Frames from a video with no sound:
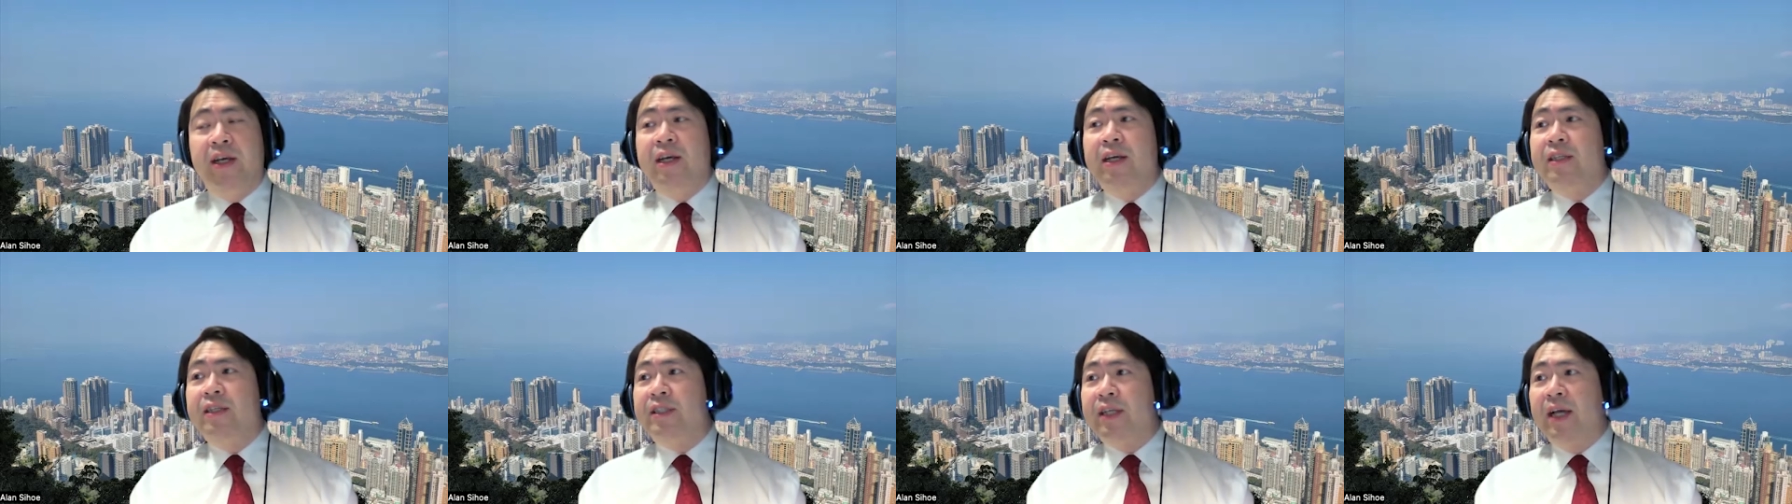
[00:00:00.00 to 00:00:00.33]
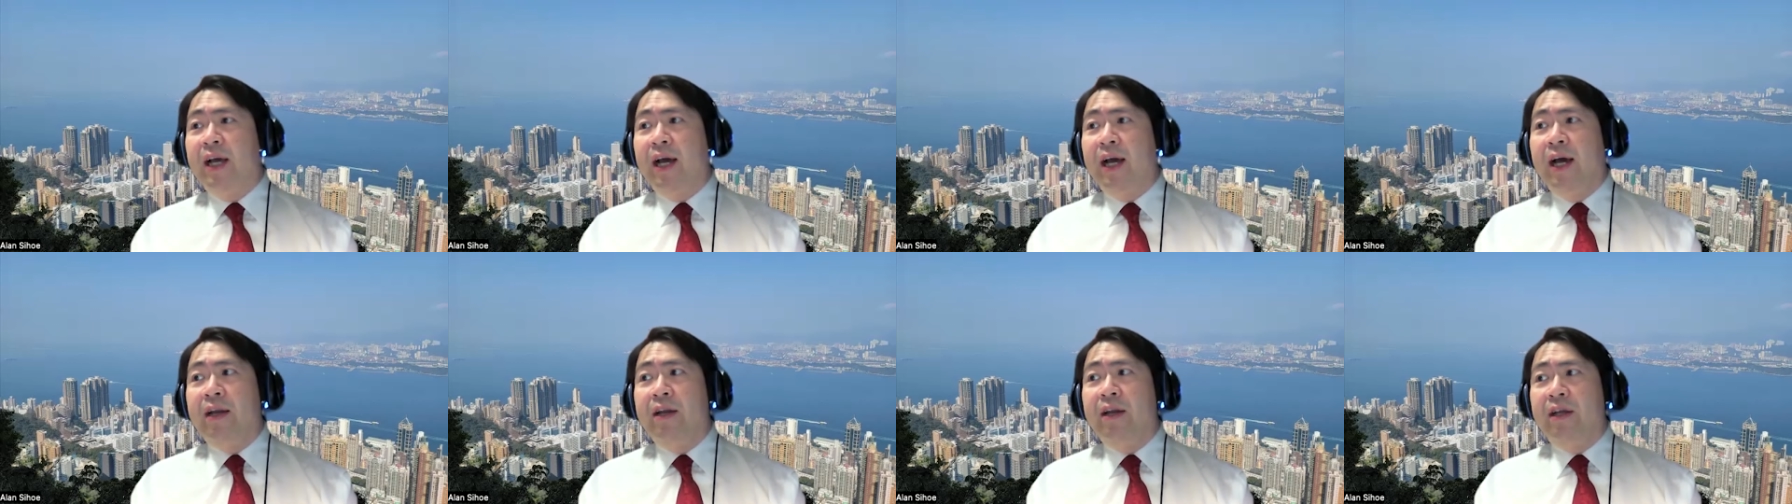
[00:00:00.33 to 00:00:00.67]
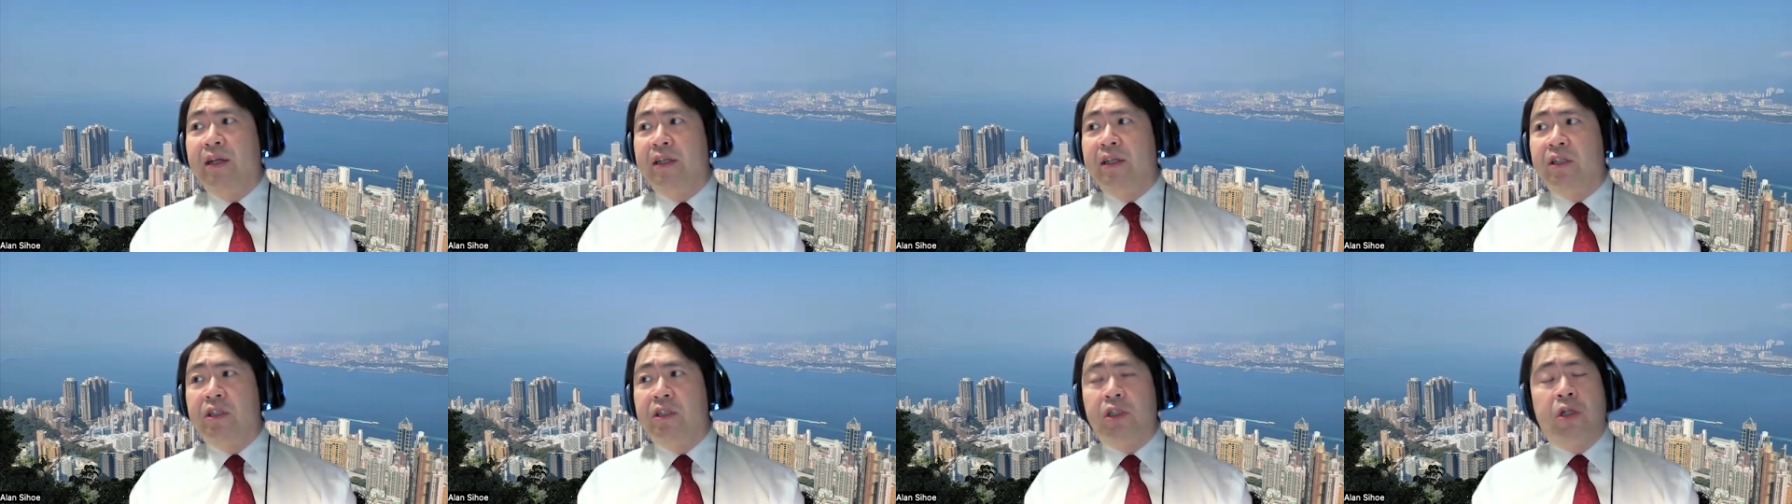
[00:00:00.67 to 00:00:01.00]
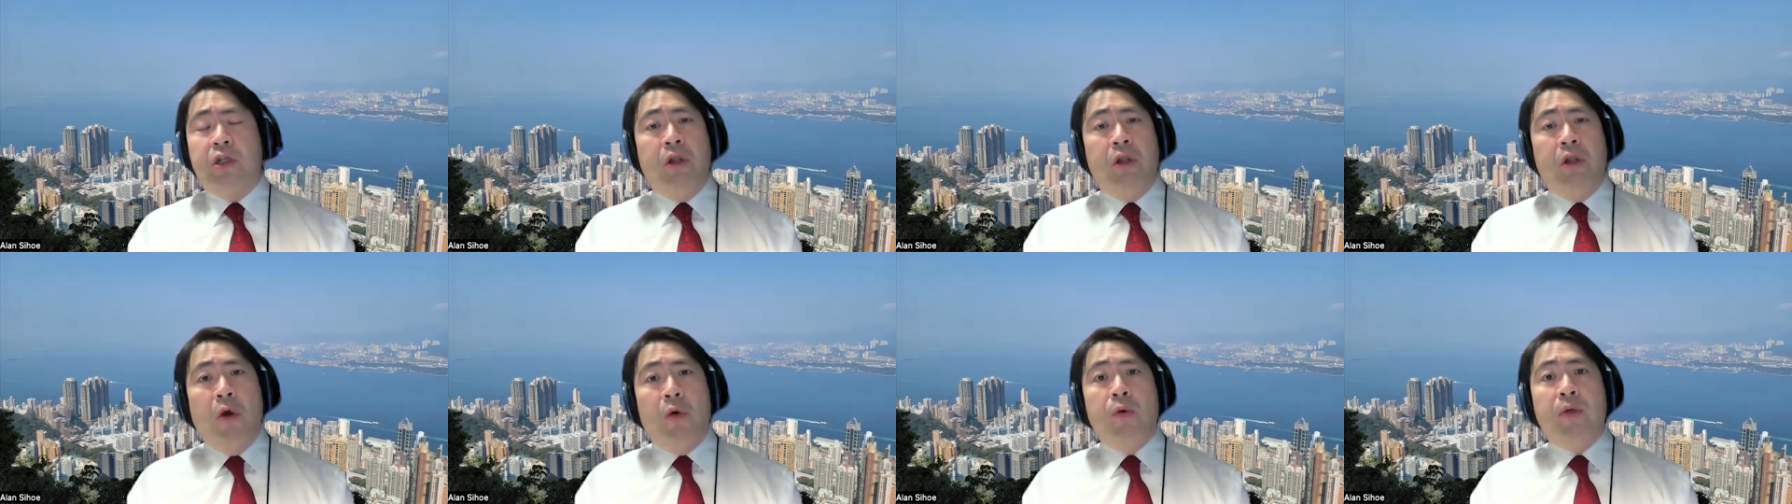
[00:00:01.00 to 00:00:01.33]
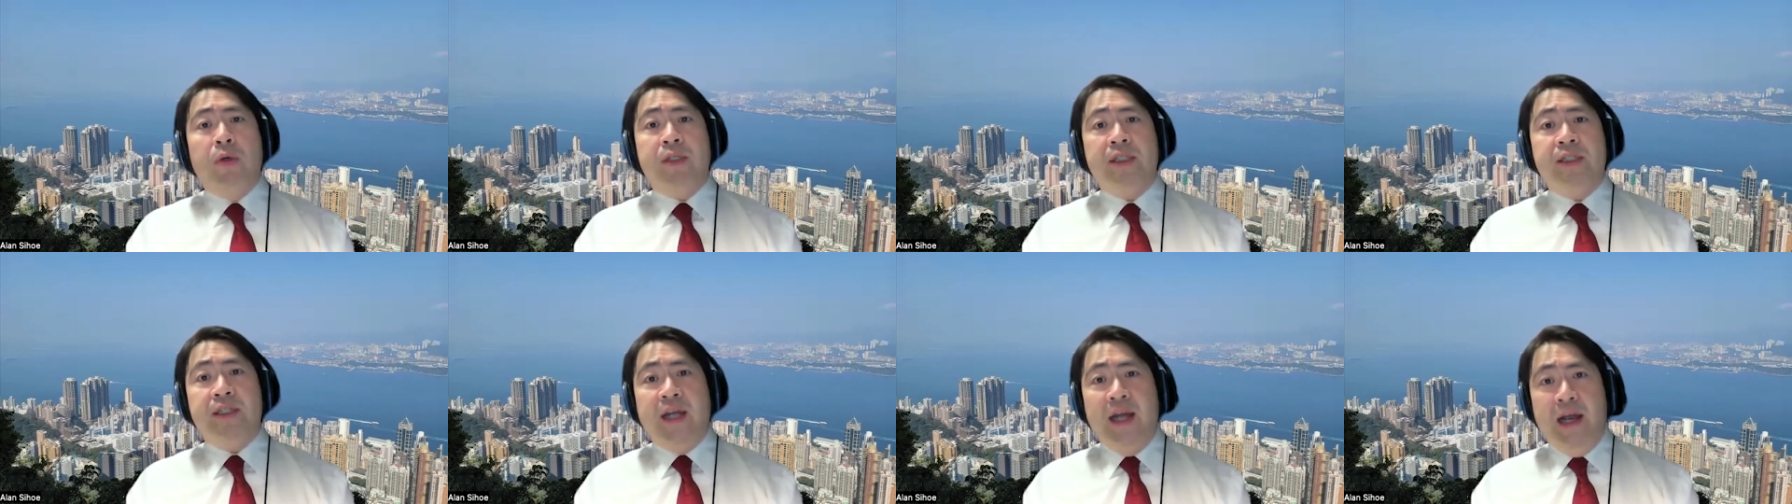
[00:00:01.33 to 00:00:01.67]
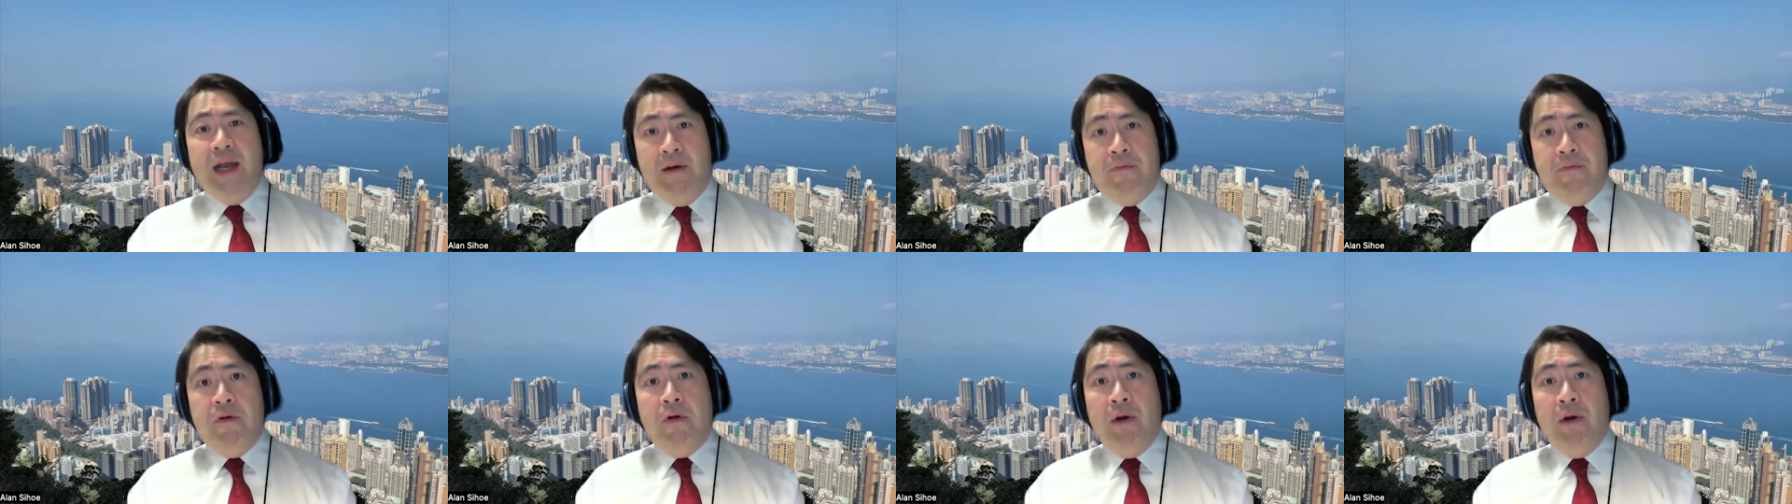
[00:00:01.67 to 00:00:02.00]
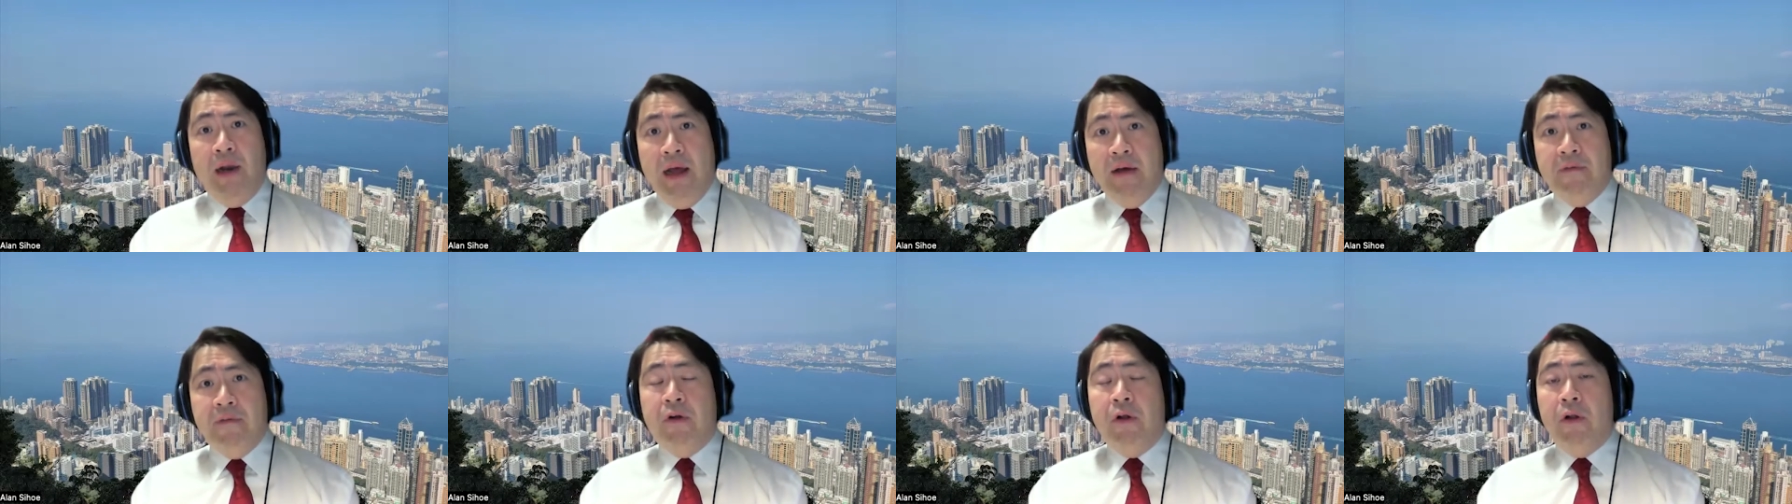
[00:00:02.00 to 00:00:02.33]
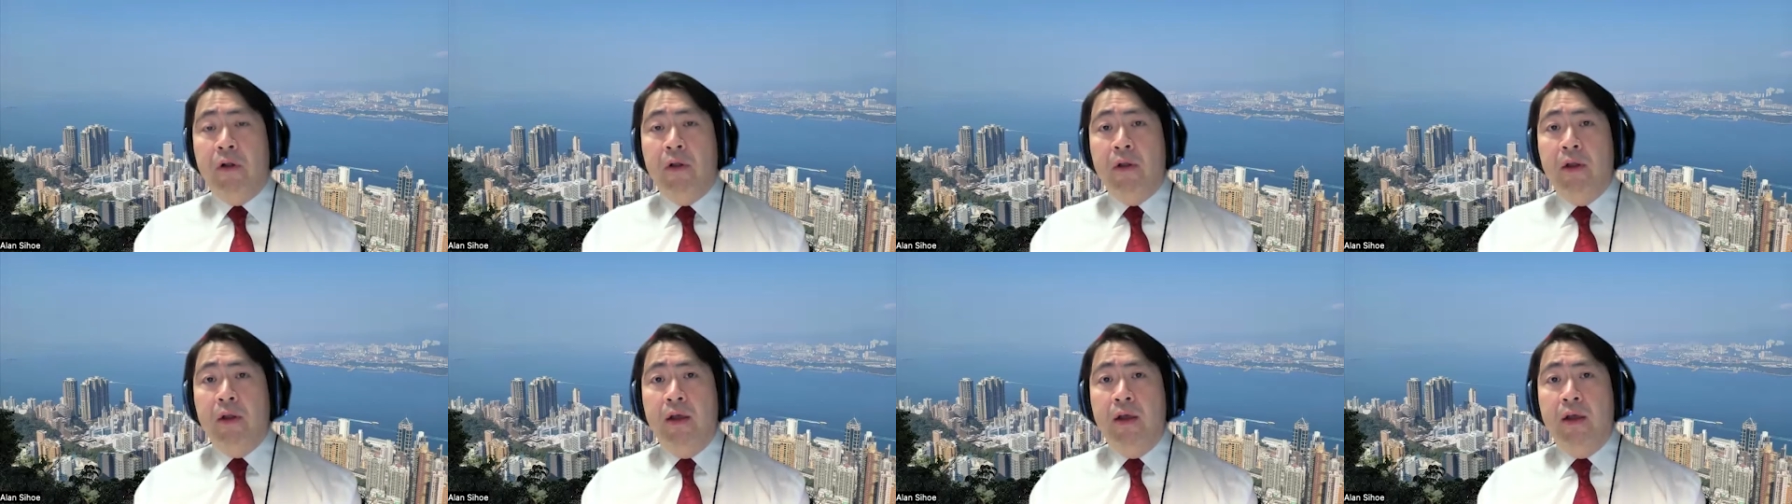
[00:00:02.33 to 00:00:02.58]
is at its lowest ever level.